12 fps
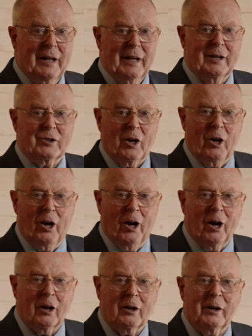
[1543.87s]
is
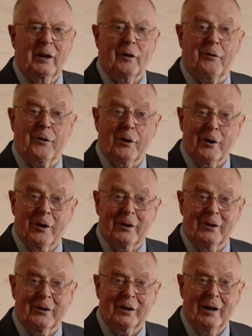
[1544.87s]
hardly a
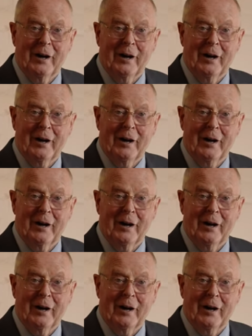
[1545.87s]
third